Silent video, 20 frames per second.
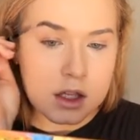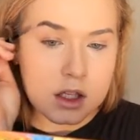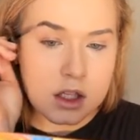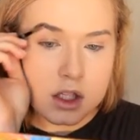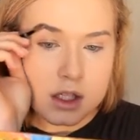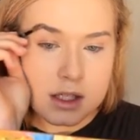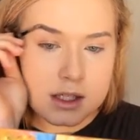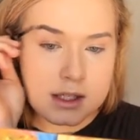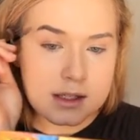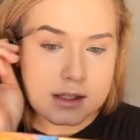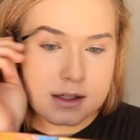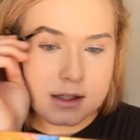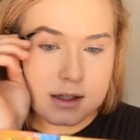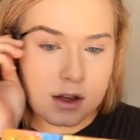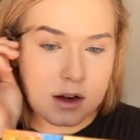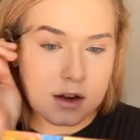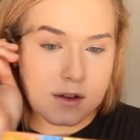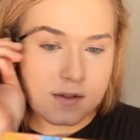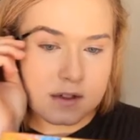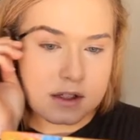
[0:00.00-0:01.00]
Just
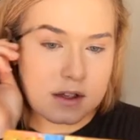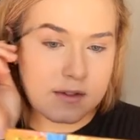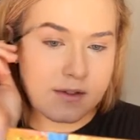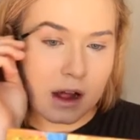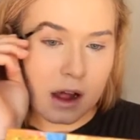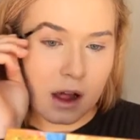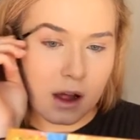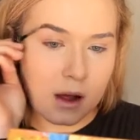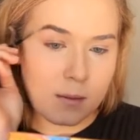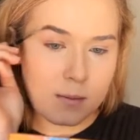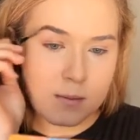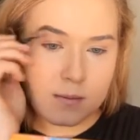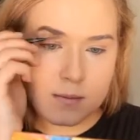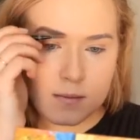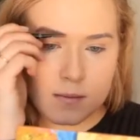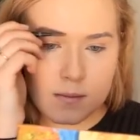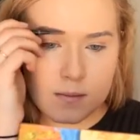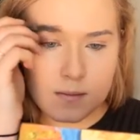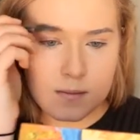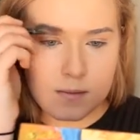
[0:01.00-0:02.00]
sort of develop
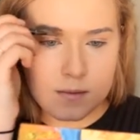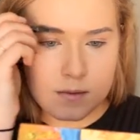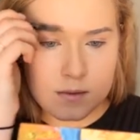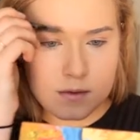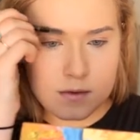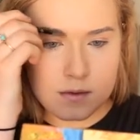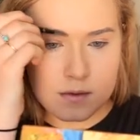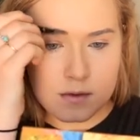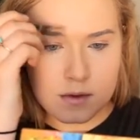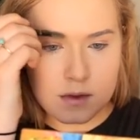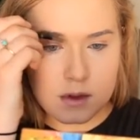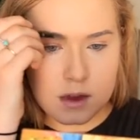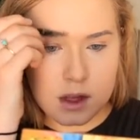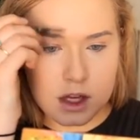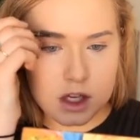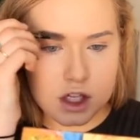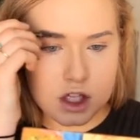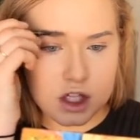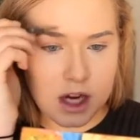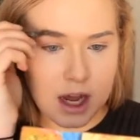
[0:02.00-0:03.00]

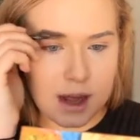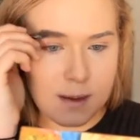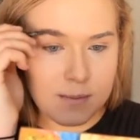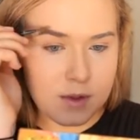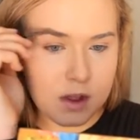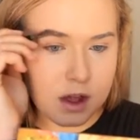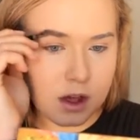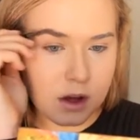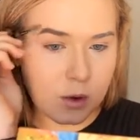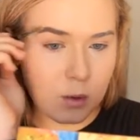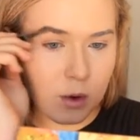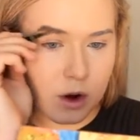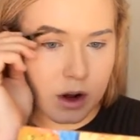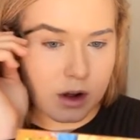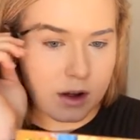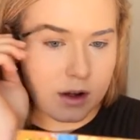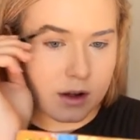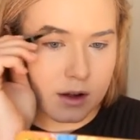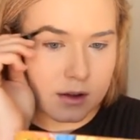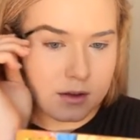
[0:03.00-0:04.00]
a shape that you want
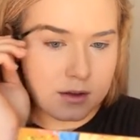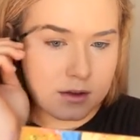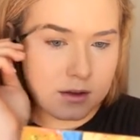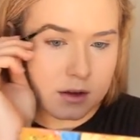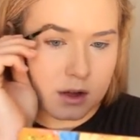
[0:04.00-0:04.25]
to,